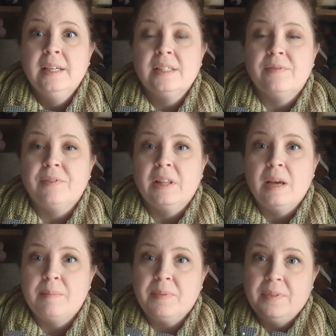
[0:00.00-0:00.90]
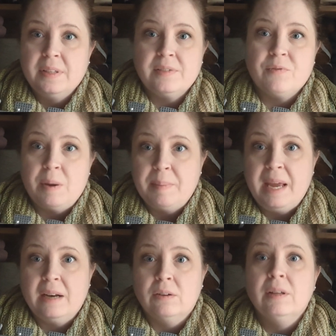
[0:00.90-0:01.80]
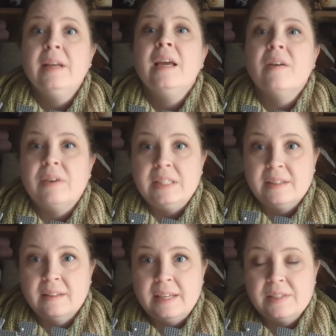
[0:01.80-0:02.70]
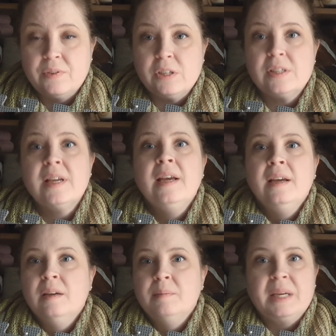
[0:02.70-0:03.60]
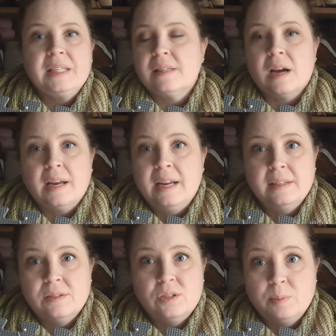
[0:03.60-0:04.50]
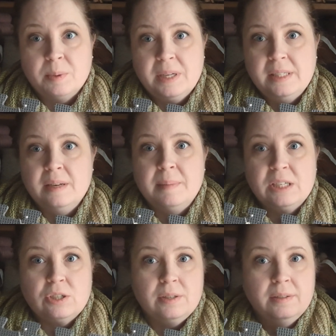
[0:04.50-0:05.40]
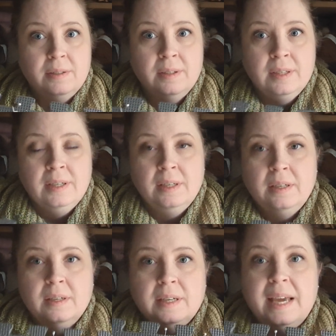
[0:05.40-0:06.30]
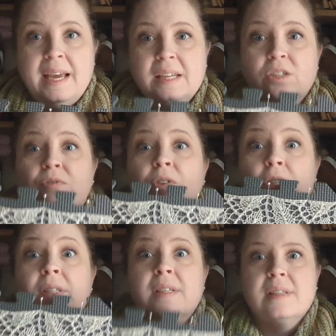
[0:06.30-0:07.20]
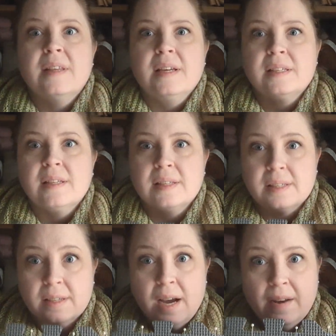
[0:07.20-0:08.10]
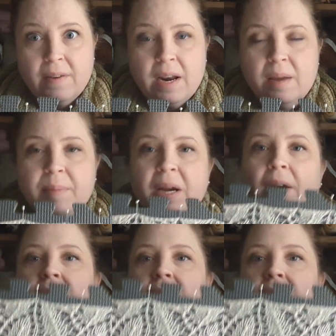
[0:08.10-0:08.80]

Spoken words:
to fill up this front panel if I did the lace first, because stockinette's super easy to measure gauge versus this. This is kind of a nightmare.